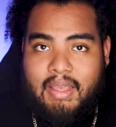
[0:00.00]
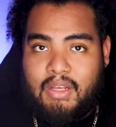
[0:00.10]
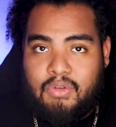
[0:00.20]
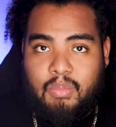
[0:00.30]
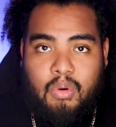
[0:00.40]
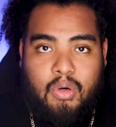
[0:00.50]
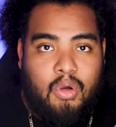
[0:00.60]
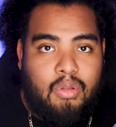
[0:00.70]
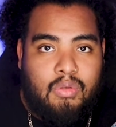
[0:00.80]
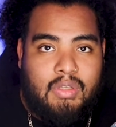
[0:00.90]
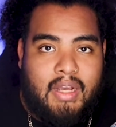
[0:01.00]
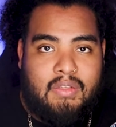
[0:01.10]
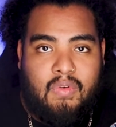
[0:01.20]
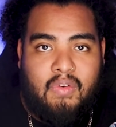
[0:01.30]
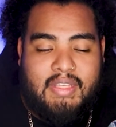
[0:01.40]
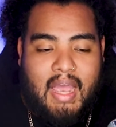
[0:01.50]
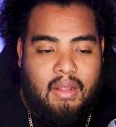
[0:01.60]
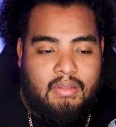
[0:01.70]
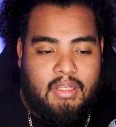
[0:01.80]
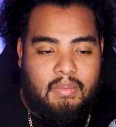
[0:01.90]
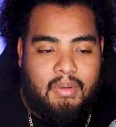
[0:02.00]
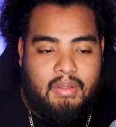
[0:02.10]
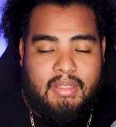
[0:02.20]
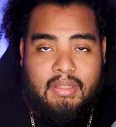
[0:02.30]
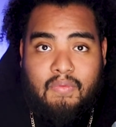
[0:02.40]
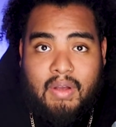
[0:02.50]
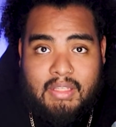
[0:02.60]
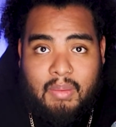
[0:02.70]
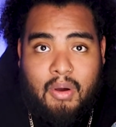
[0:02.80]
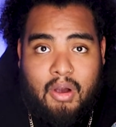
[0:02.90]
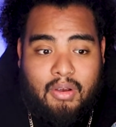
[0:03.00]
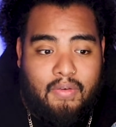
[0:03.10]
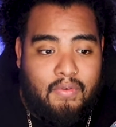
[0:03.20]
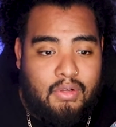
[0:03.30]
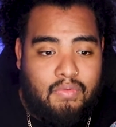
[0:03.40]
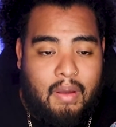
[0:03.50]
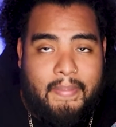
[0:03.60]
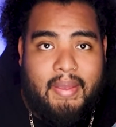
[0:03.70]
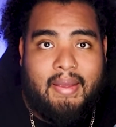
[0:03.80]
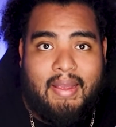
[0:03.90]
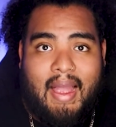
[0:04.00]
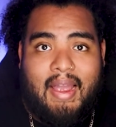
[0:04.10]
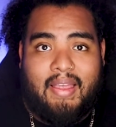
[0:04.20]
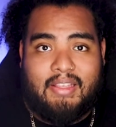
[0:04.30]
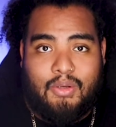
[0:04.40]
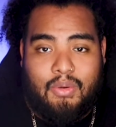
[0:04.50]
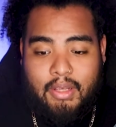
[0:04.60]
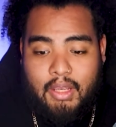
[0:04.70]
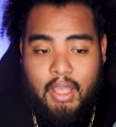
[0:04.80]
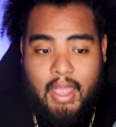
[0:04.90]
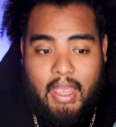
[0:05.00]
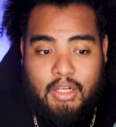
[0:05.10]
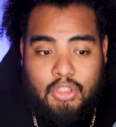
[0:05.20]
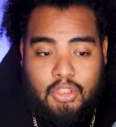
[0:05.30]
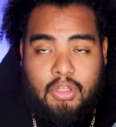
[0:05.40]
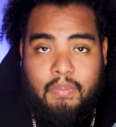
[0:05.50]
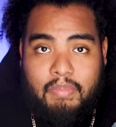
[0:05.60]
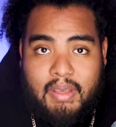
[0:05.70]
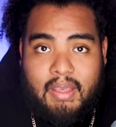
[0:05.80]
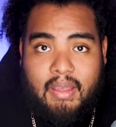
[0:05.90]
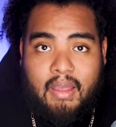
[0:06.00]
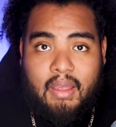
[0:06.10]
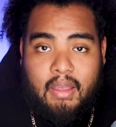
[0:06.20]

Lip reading: Kendrick Bourne, all those guys are very talented. But this is Devante Parker, a first-round pick, a guy that's going and should be